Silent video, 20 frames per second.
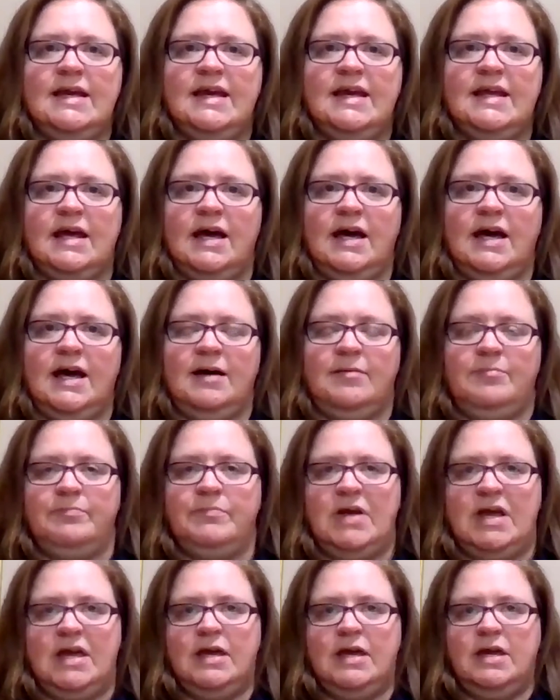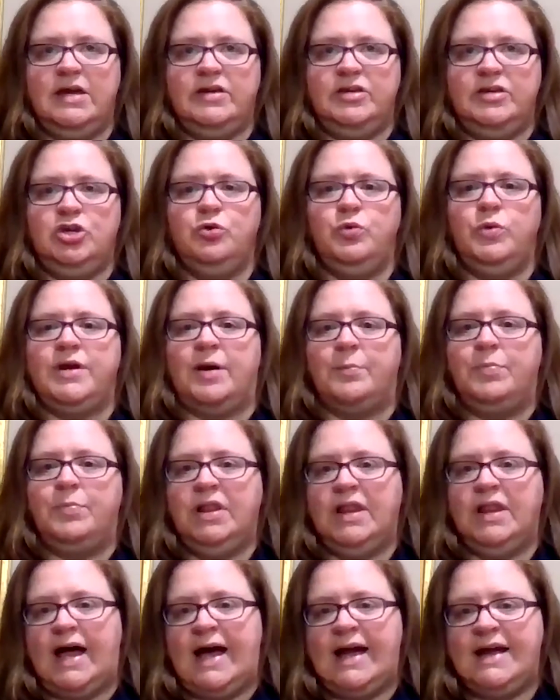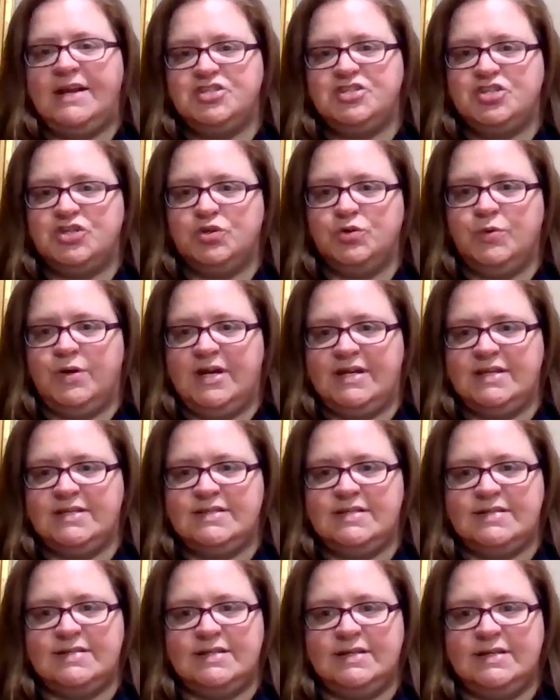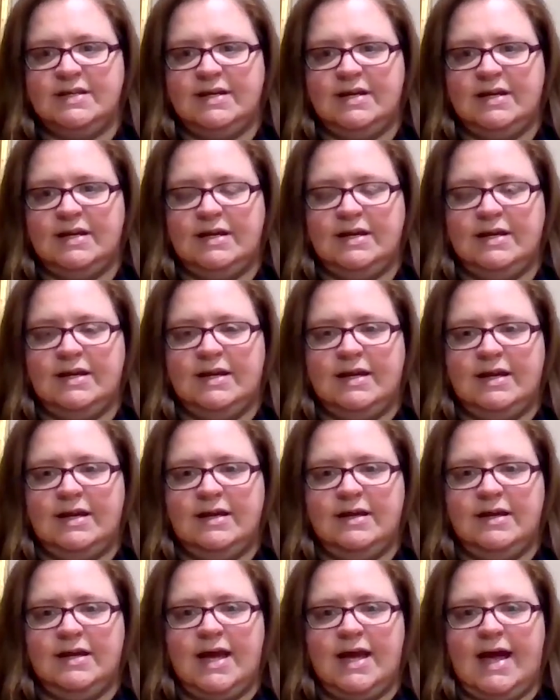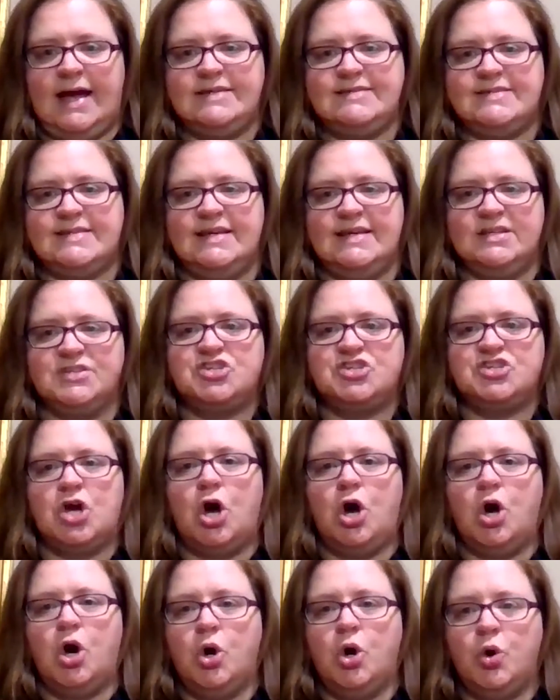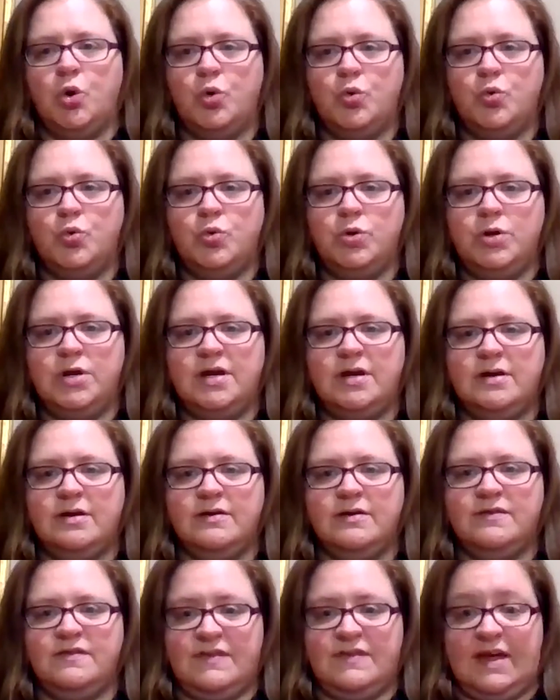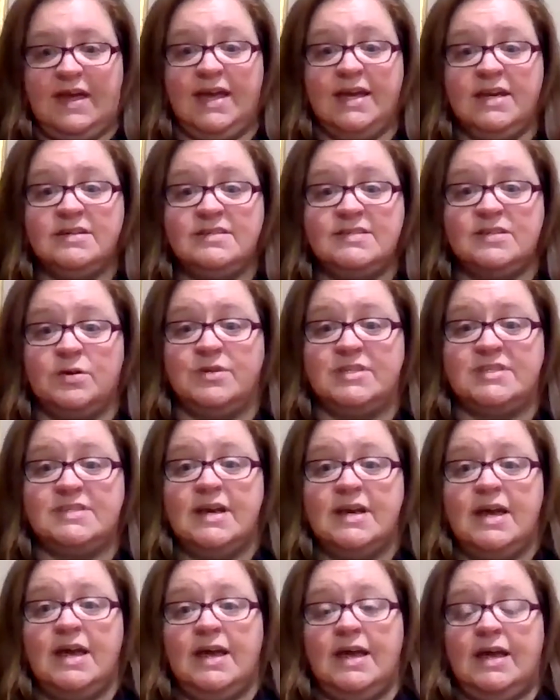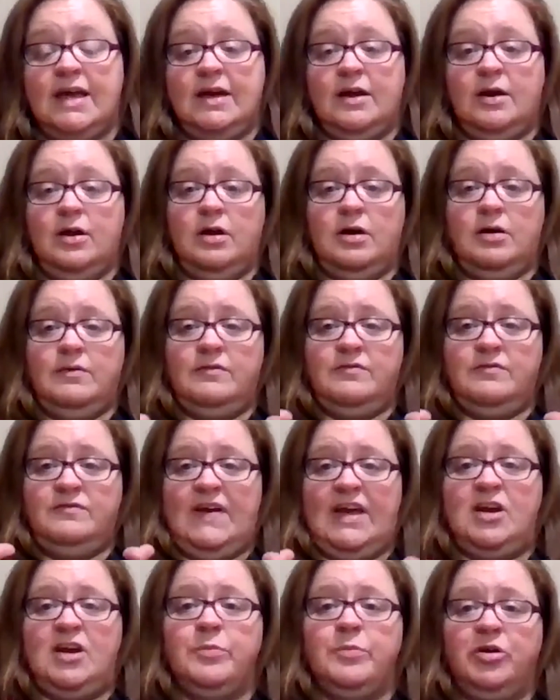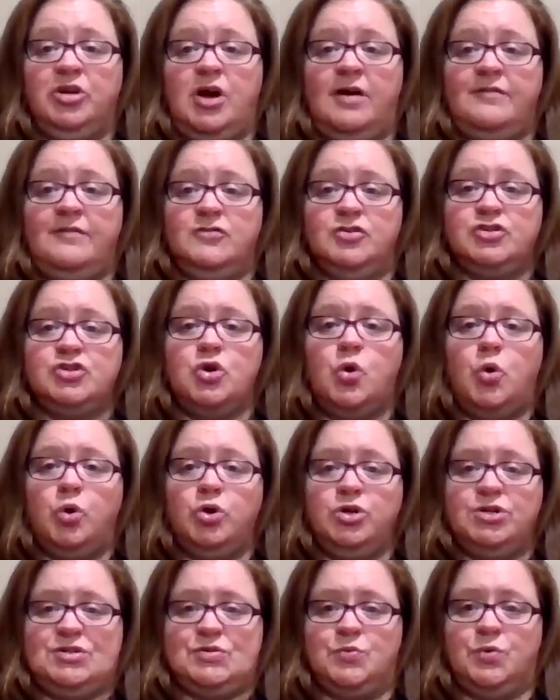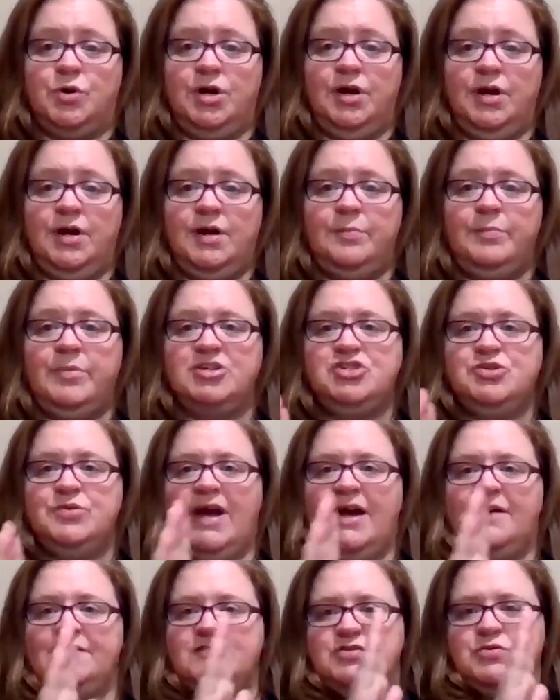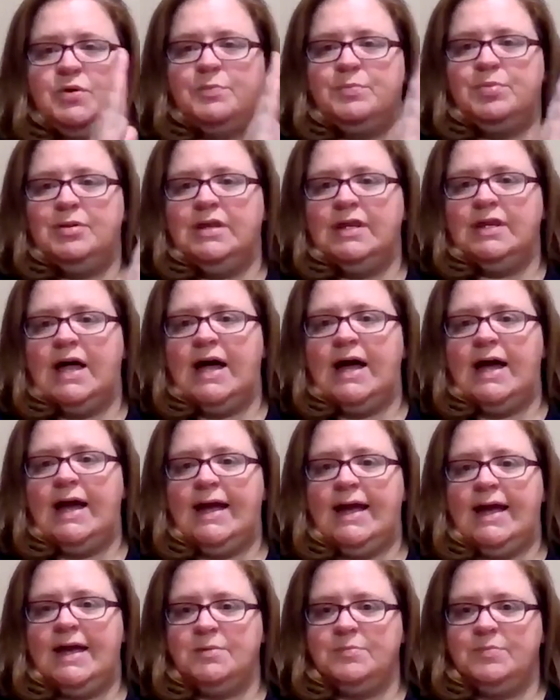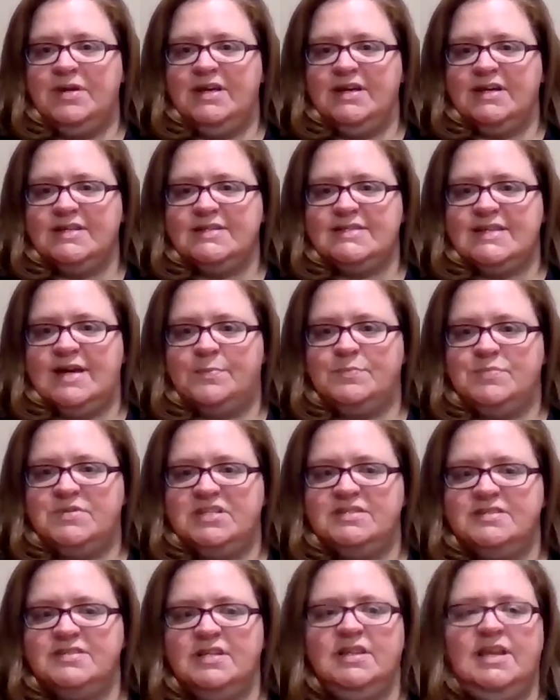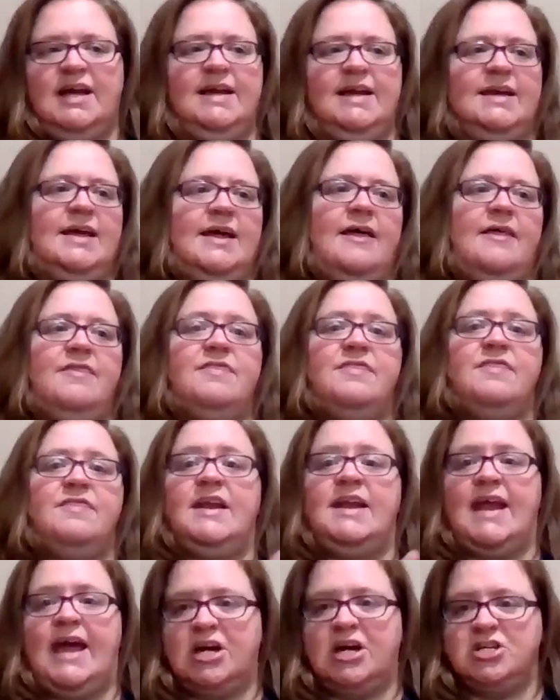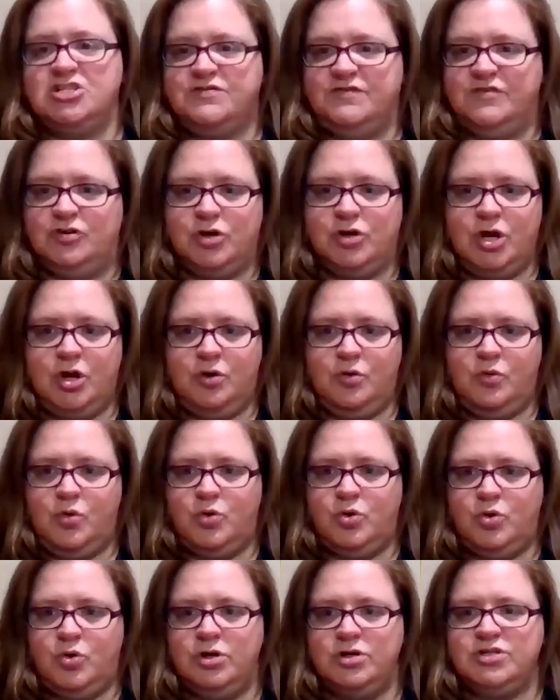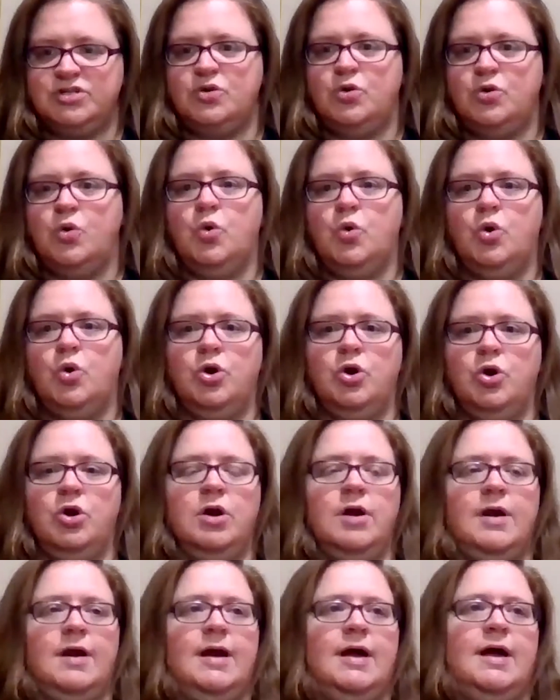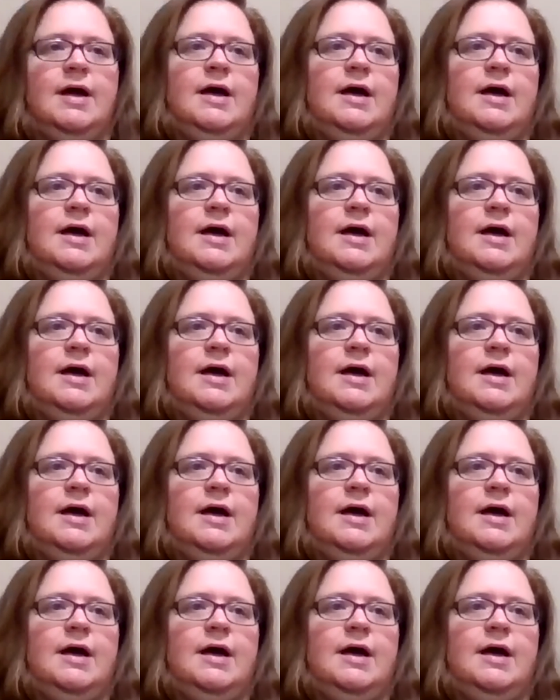it you would apply to it as its own thing. So it's Vanderbilt offers coursework, but you have to apply and be accepted to like the Nashville cohort, or